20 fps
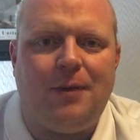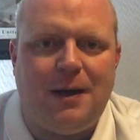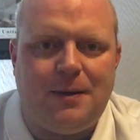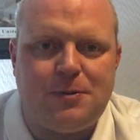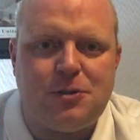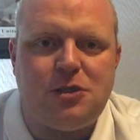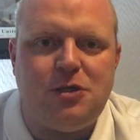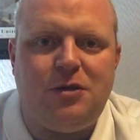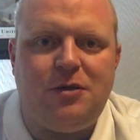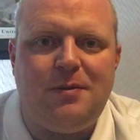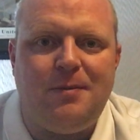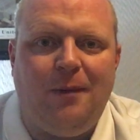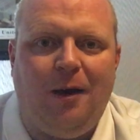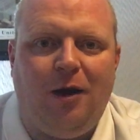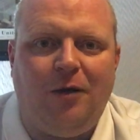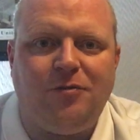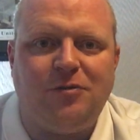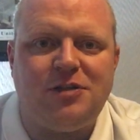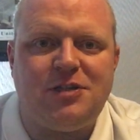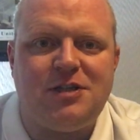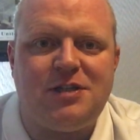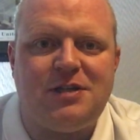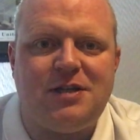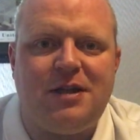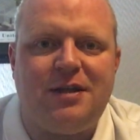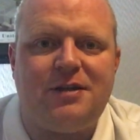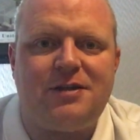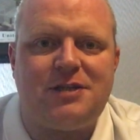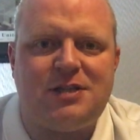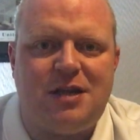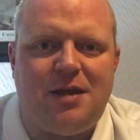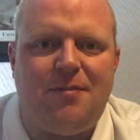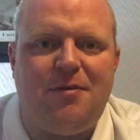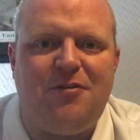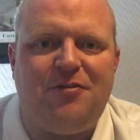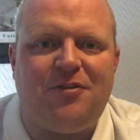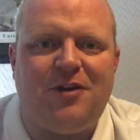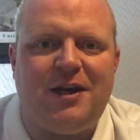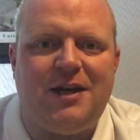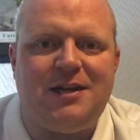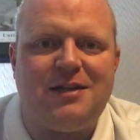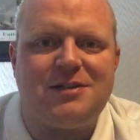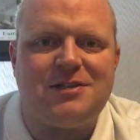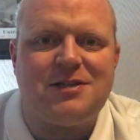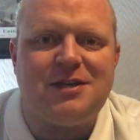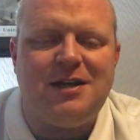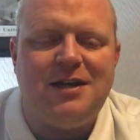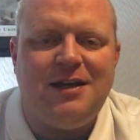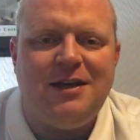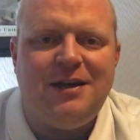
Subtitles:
Absolutely marvellous, isn't it? The semi-finals.